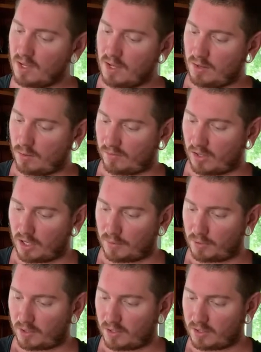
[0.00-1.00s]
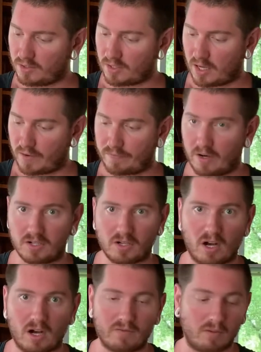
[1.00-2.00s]
We've got our burgers fresh
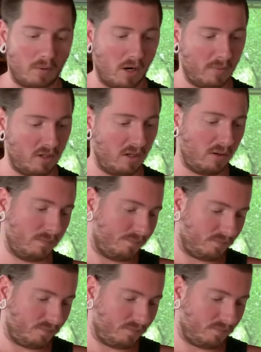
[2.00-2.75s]
off the barbecue.